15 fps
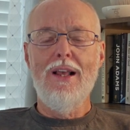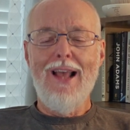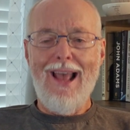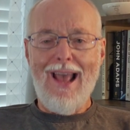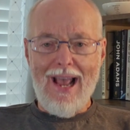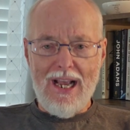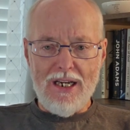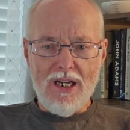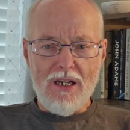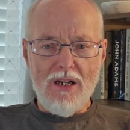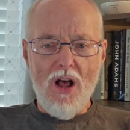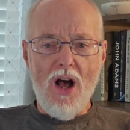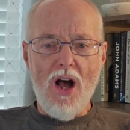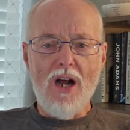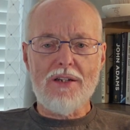8
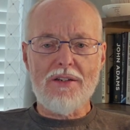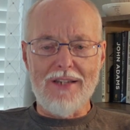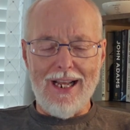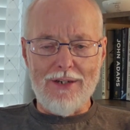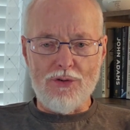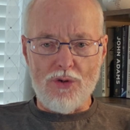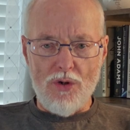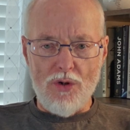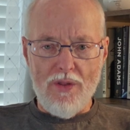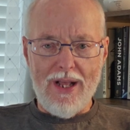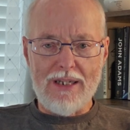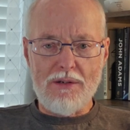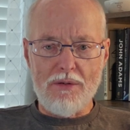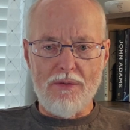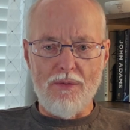o'clock Central,
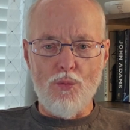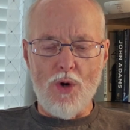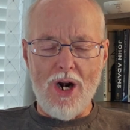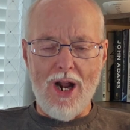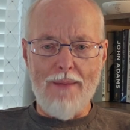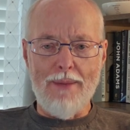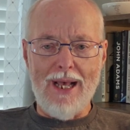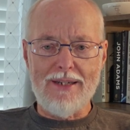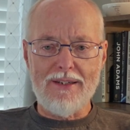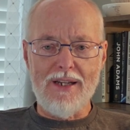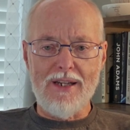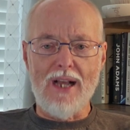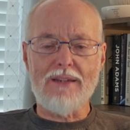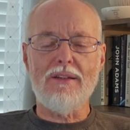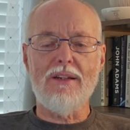that's where I'm at in
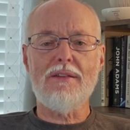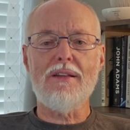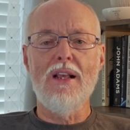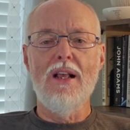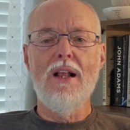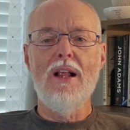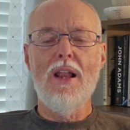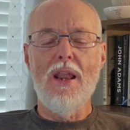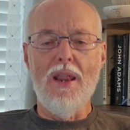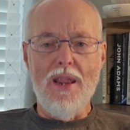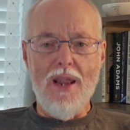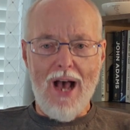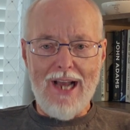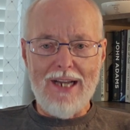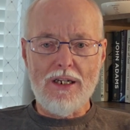Texas,
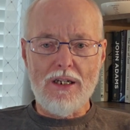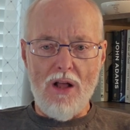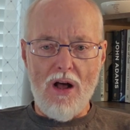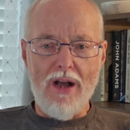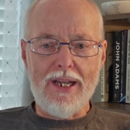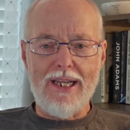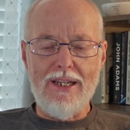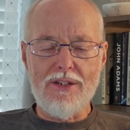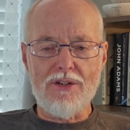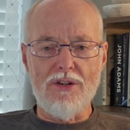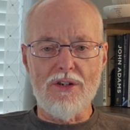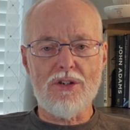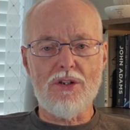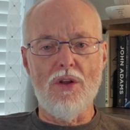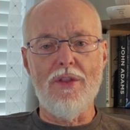9 o'clock
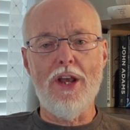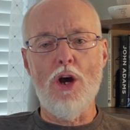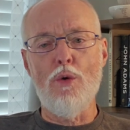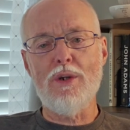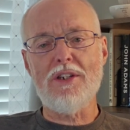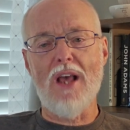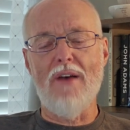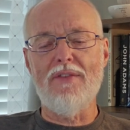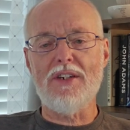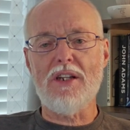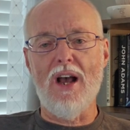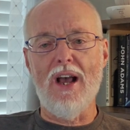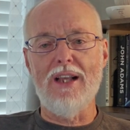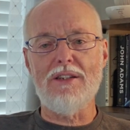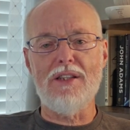Eastern. So they always
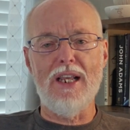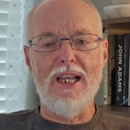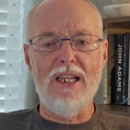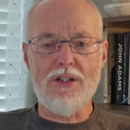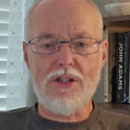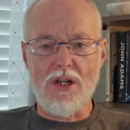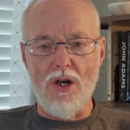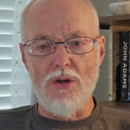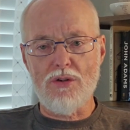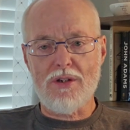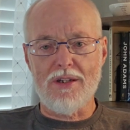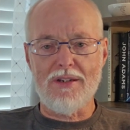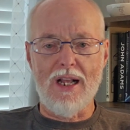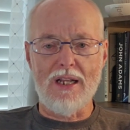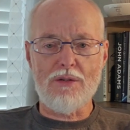advertise the East Coast
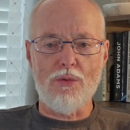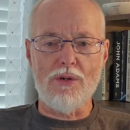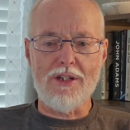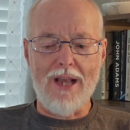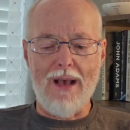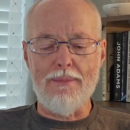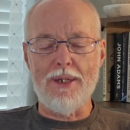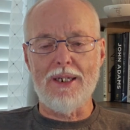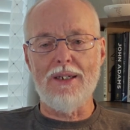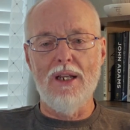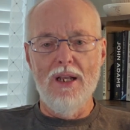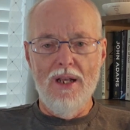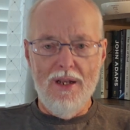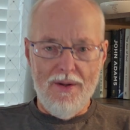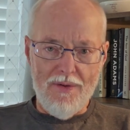because that's what's happening.
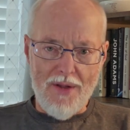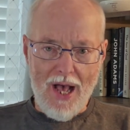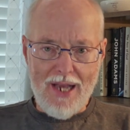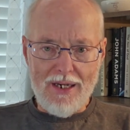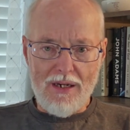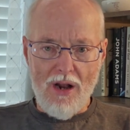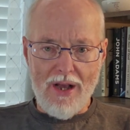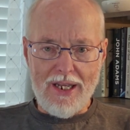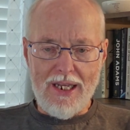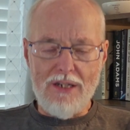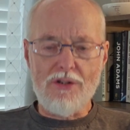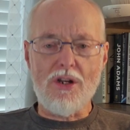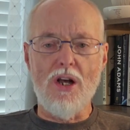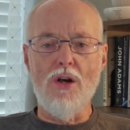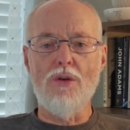9 o'clock
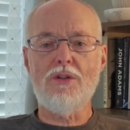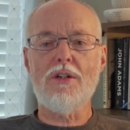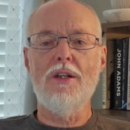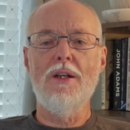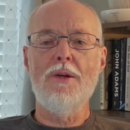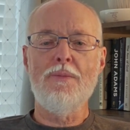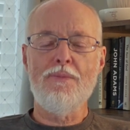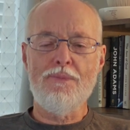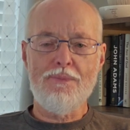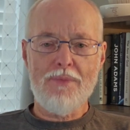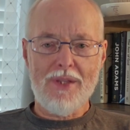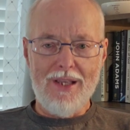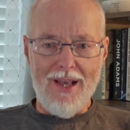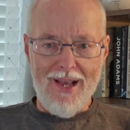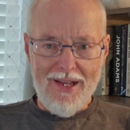East Coast,
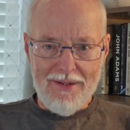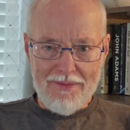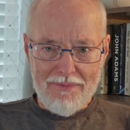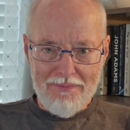okay,